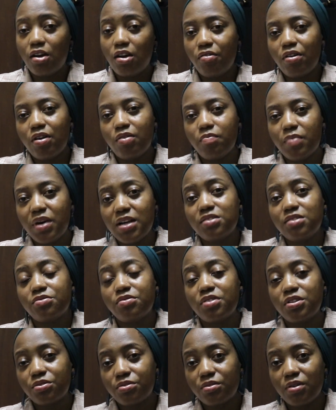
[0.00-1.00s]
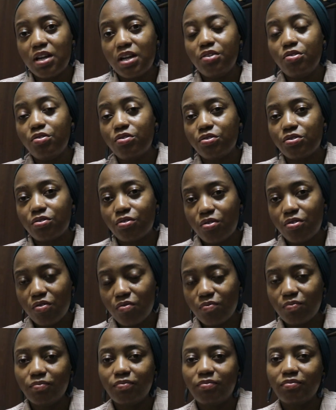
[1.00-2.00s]

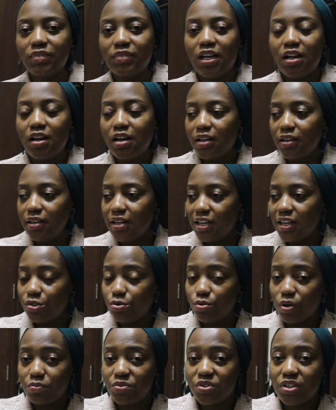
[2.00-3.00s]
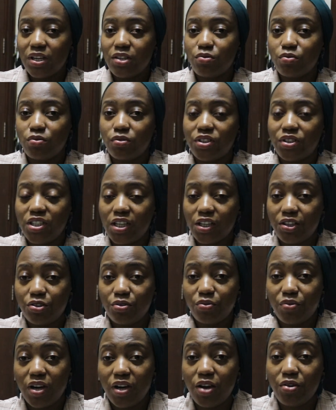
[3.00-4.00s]
rahmasrestaurant.com. That website will take
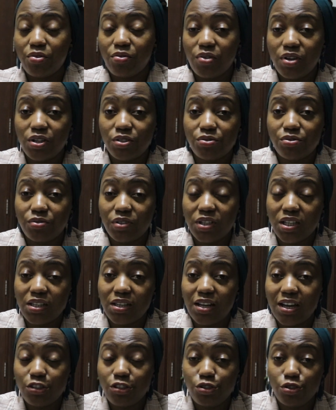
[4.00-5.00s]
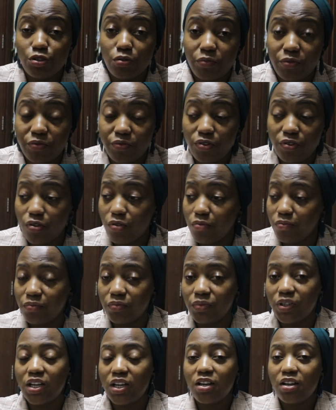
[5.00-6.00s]
you where you're going to get that job from.
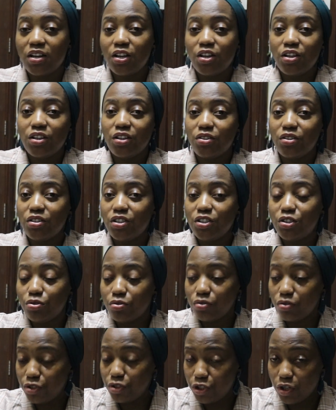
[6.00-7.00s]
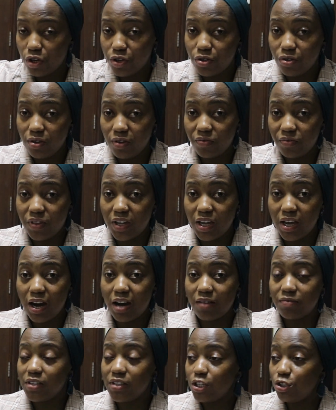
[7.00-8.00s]
It will show you if they
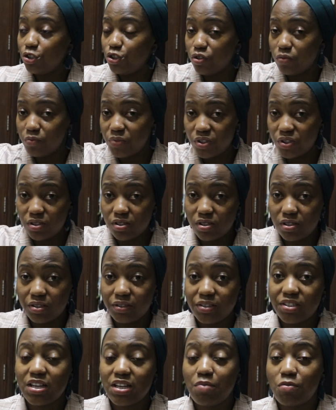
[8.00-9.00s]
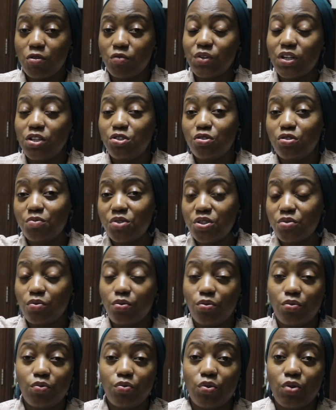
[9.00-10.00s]
have the jobs. Some of the jobs
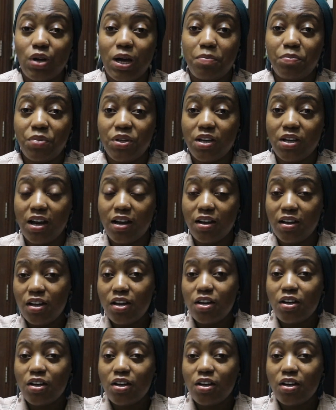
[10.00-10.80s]
will appear on